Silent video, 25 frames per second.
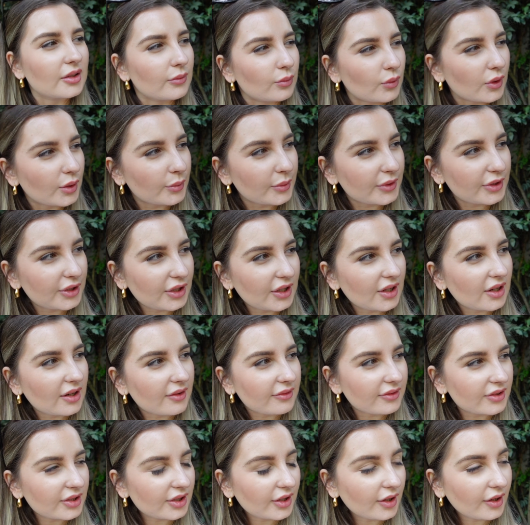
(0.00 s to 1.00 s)
what are we doing
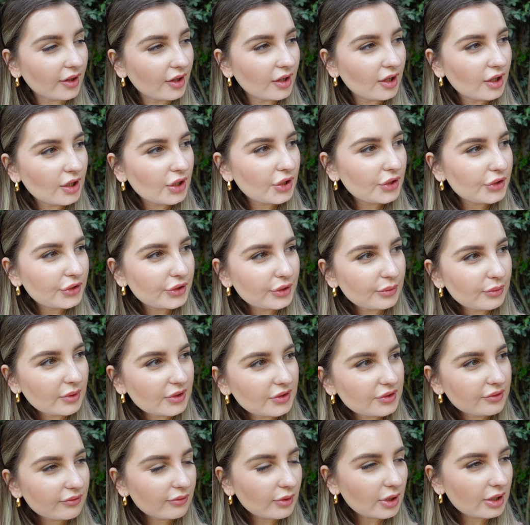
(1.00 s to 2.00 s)
after? Do you
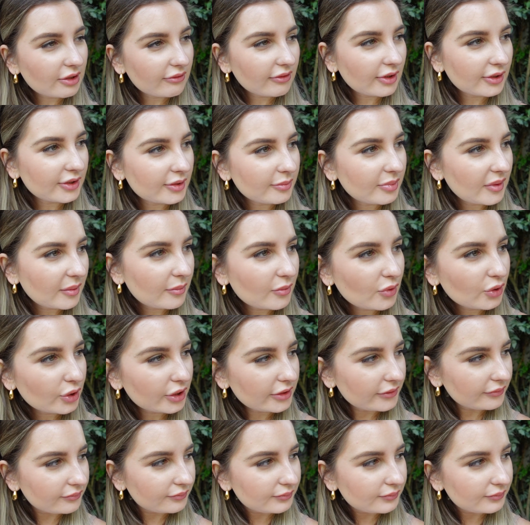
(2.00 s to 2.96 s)
want to walk around a bit more?